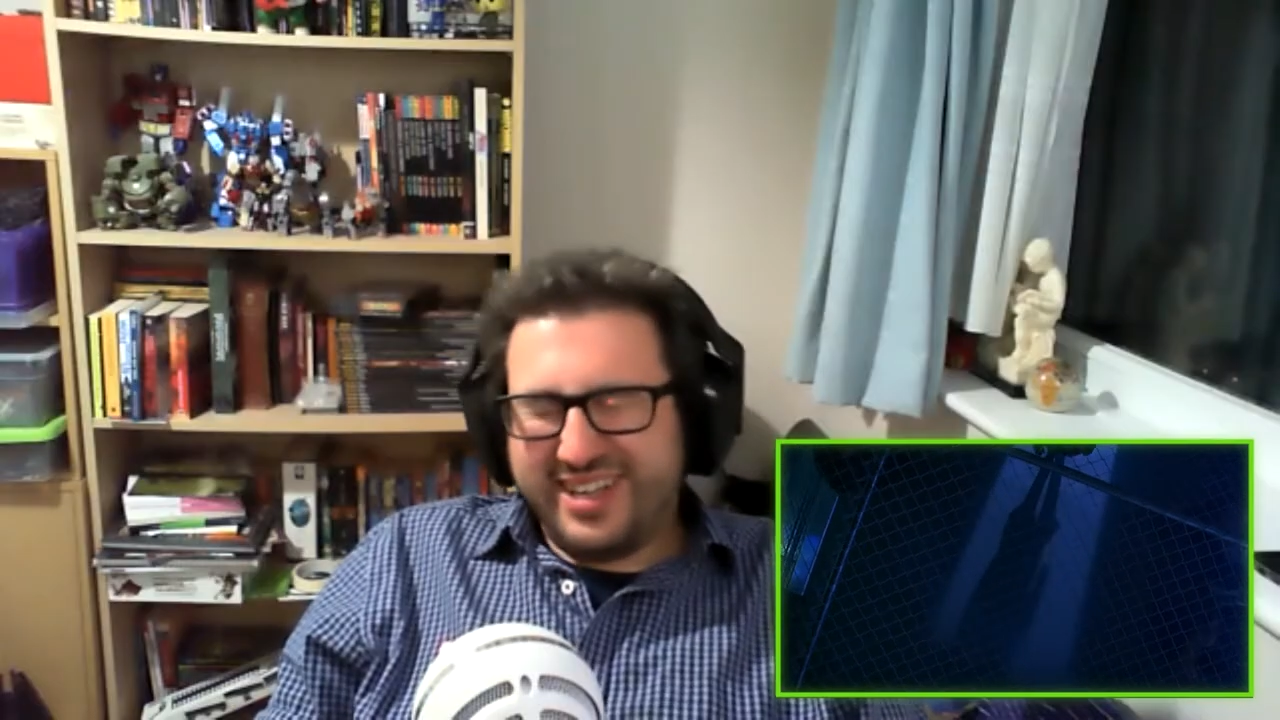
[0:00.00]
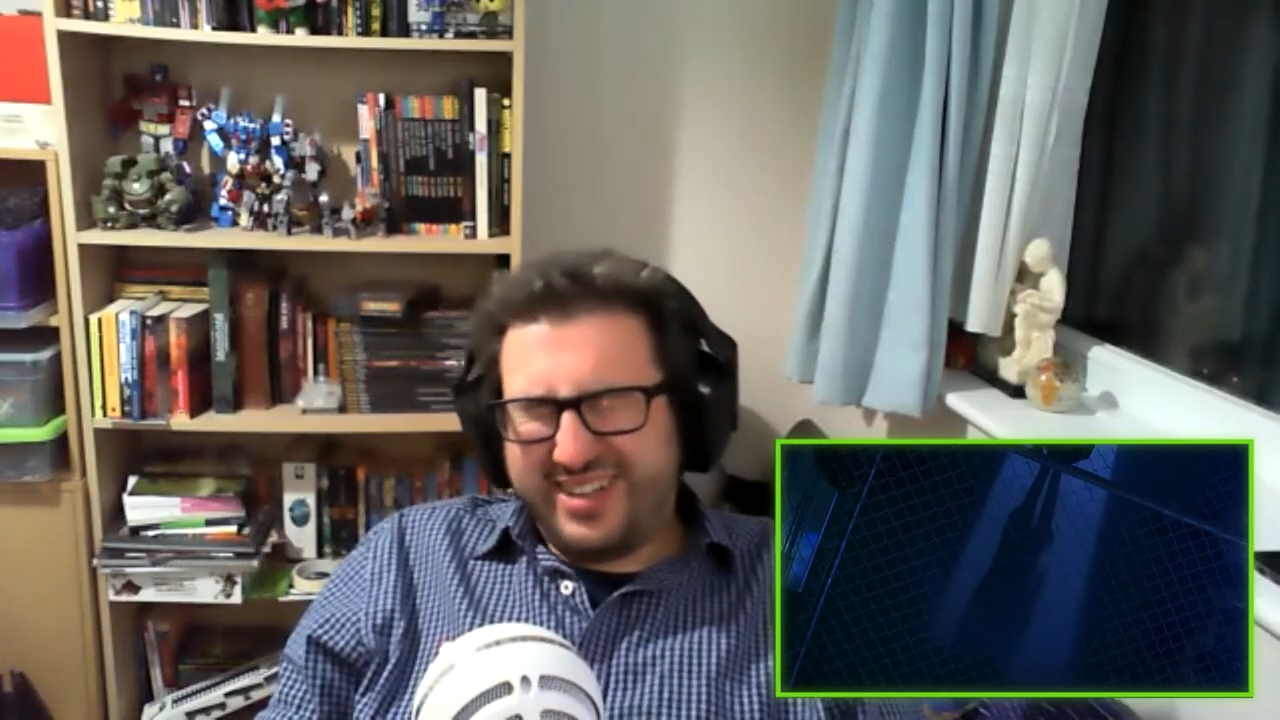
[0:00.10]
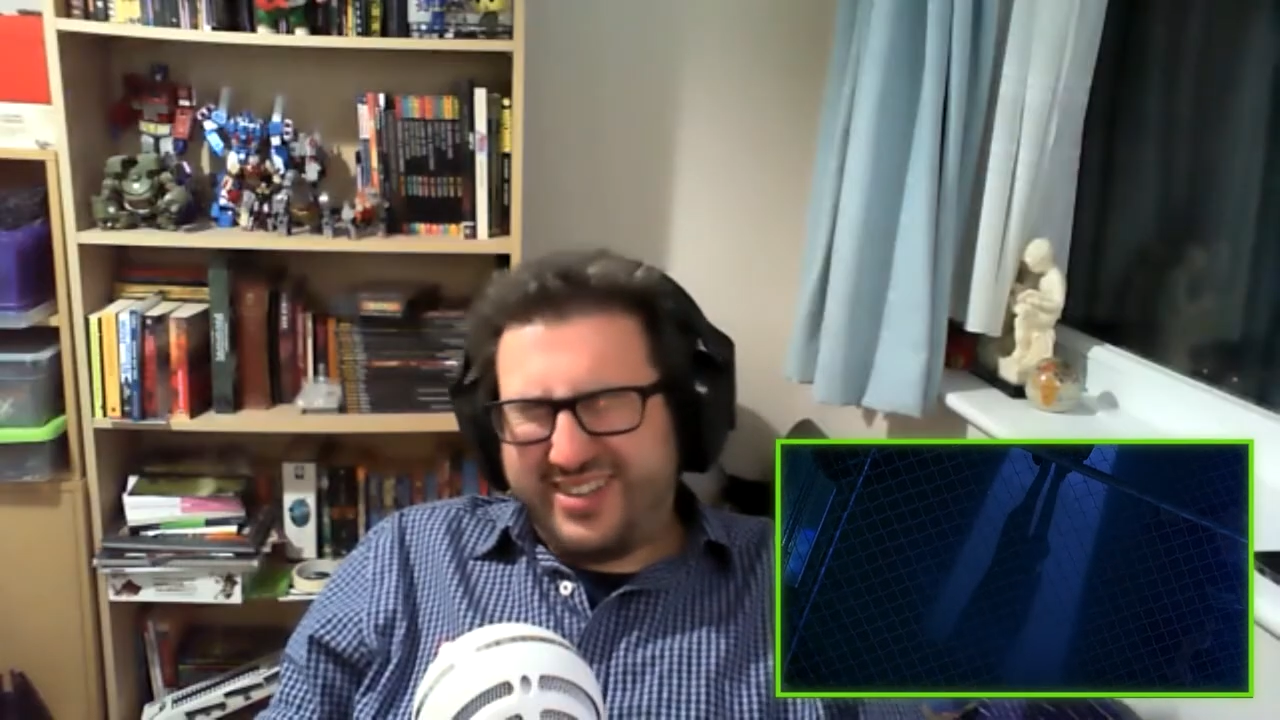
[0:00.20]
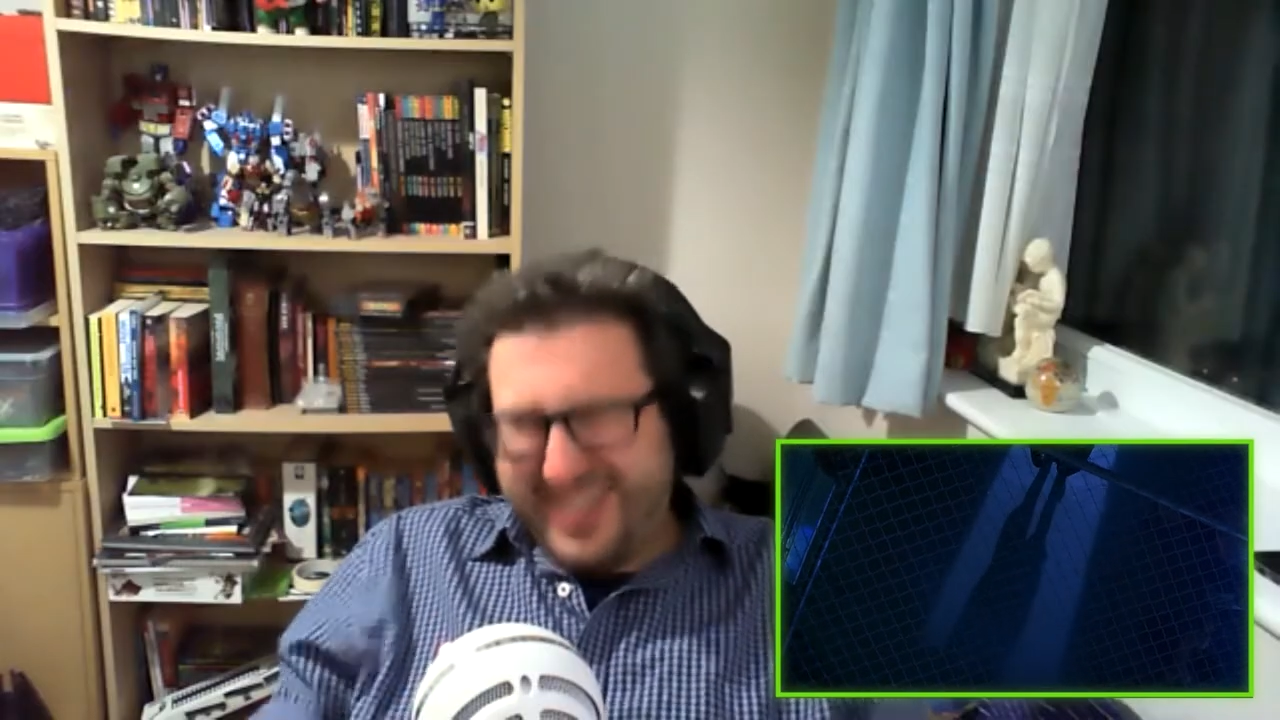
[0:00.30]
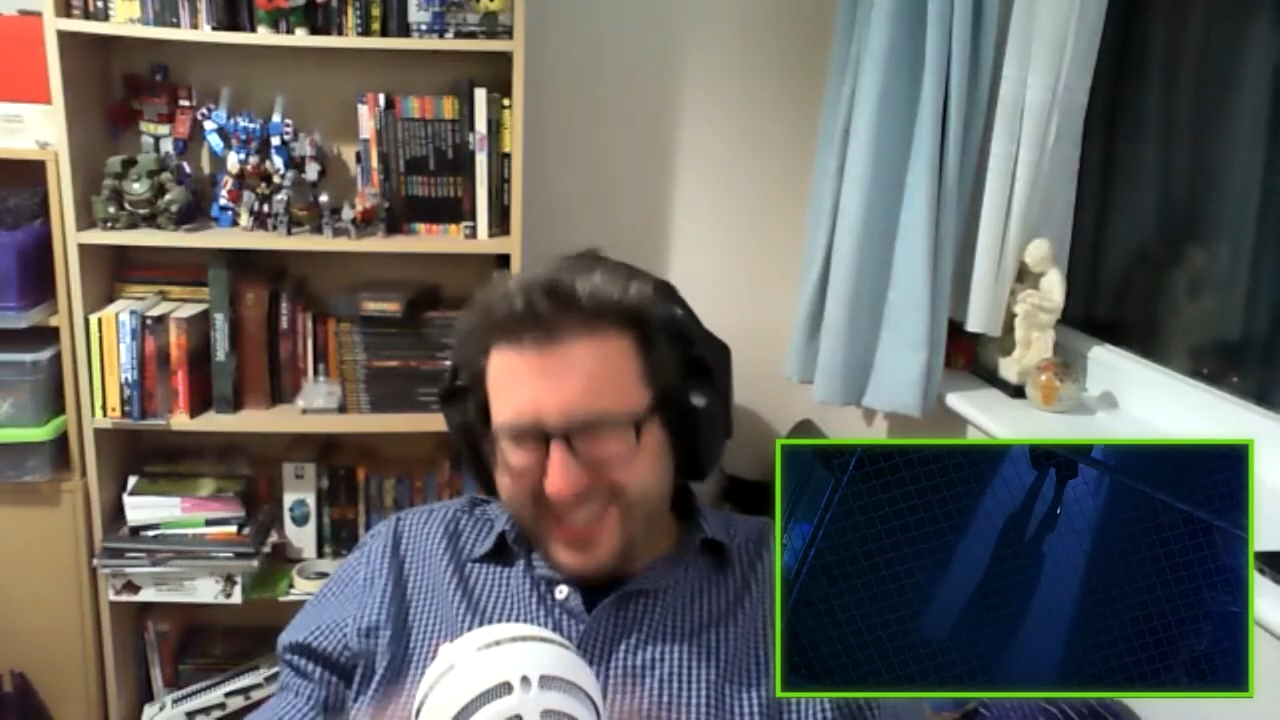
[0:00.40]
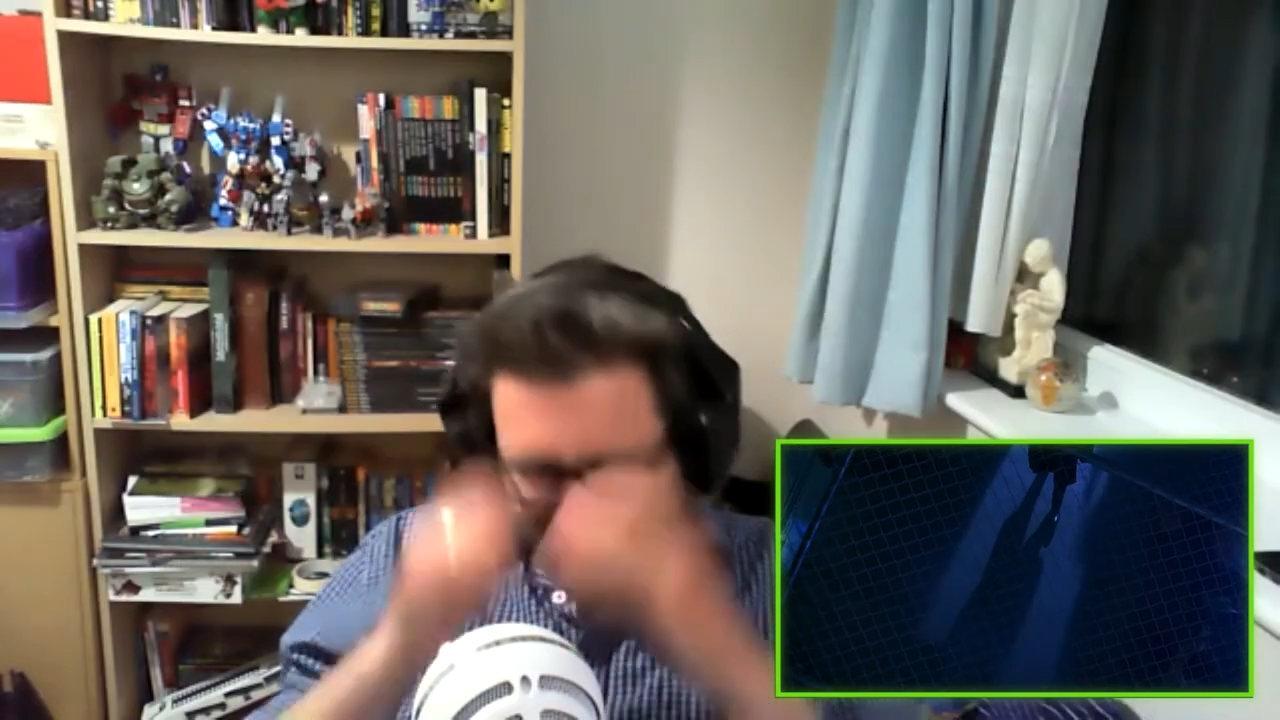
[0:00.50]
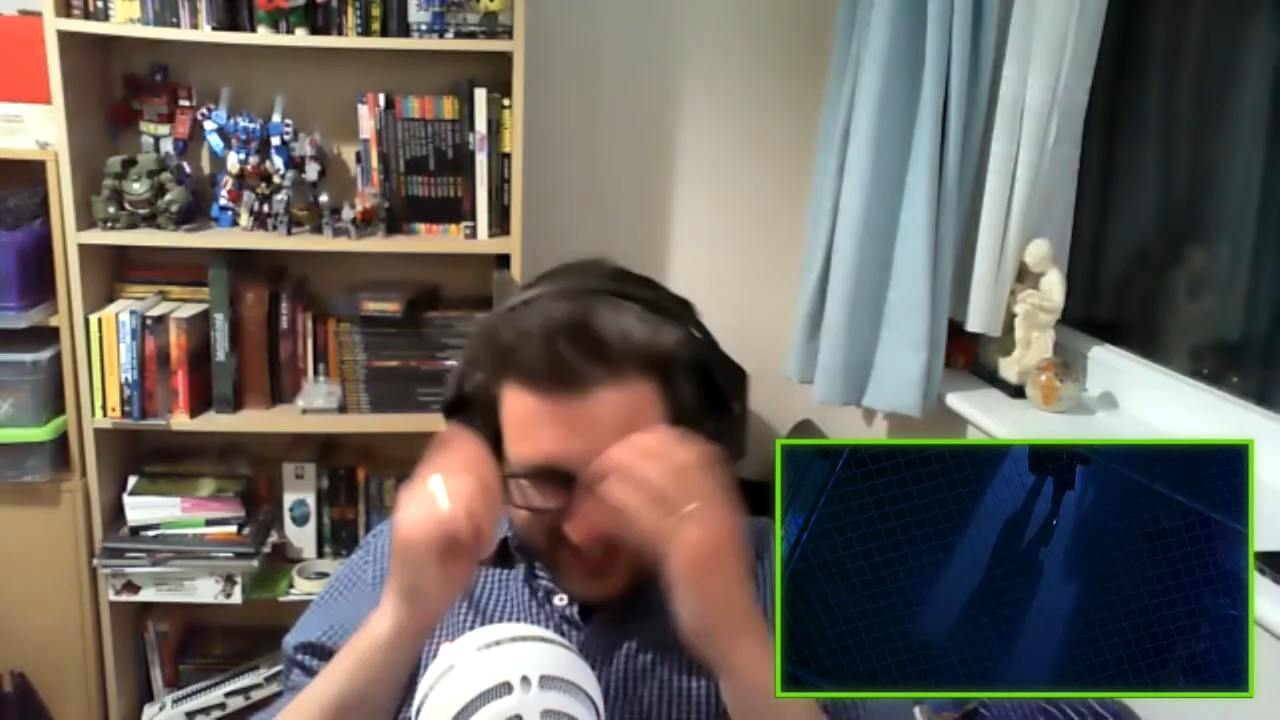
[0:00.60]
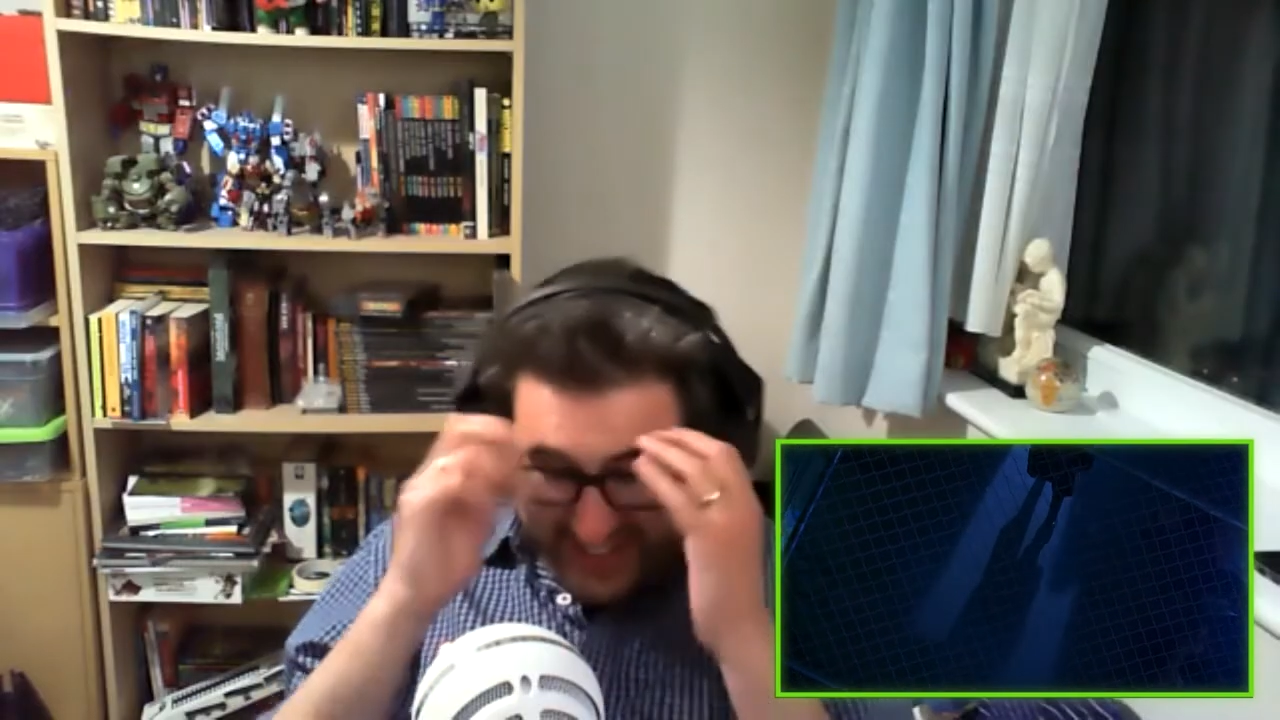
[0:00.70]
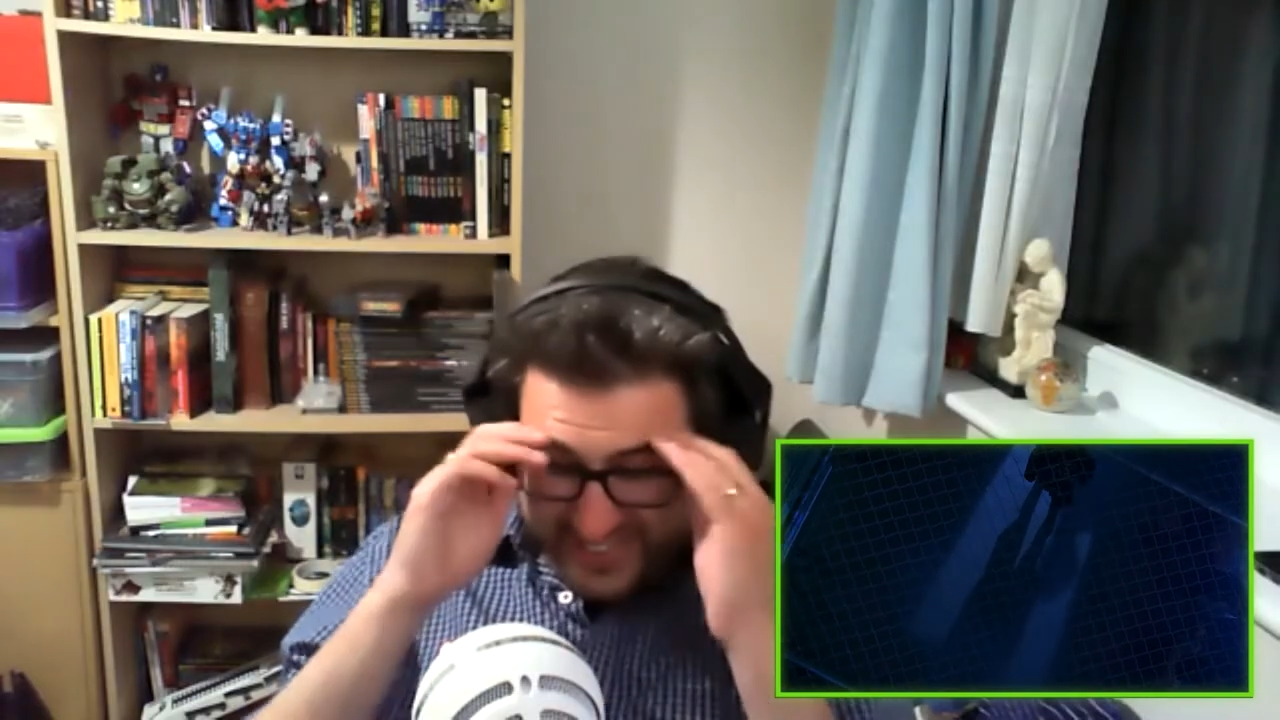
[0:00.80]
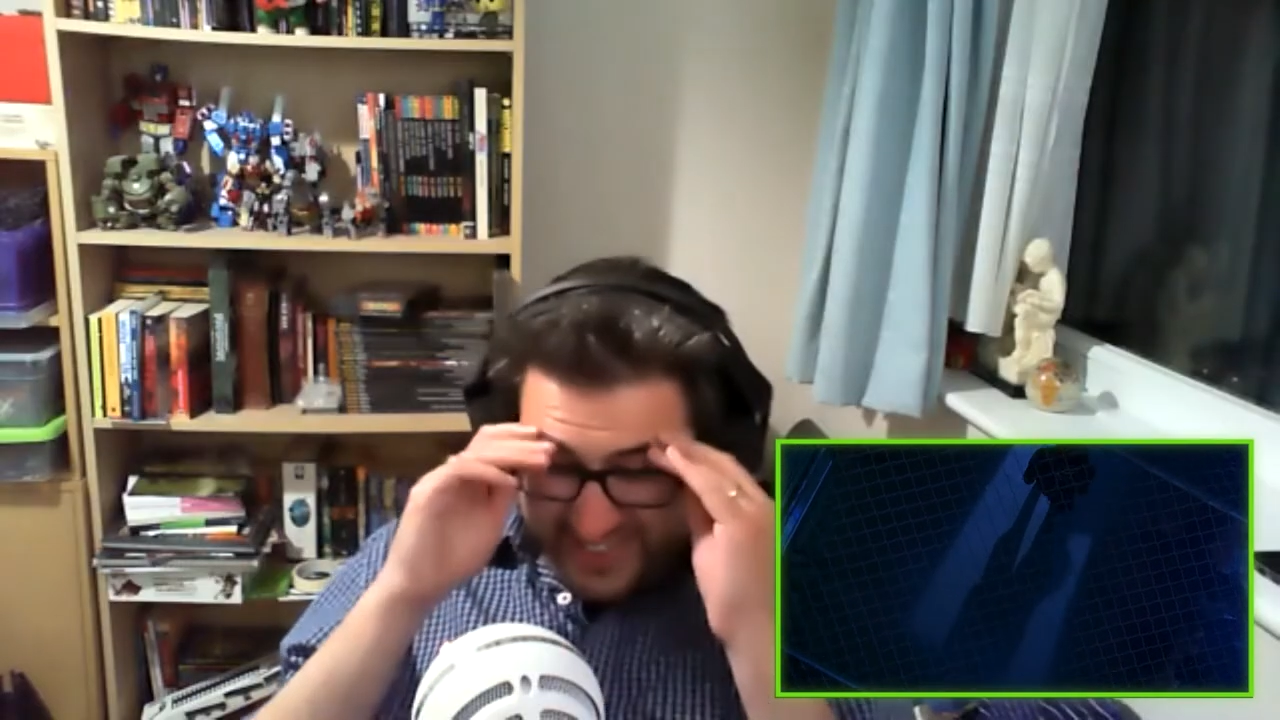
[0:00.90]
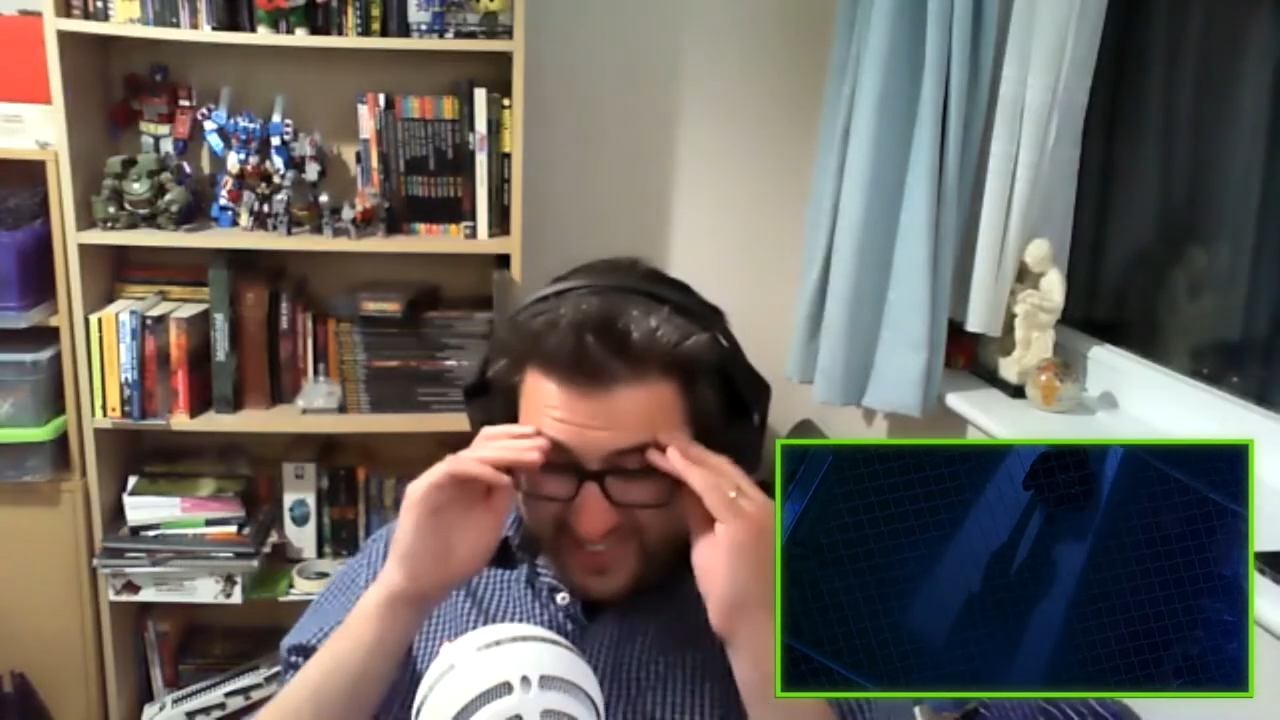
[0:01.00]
oh my God,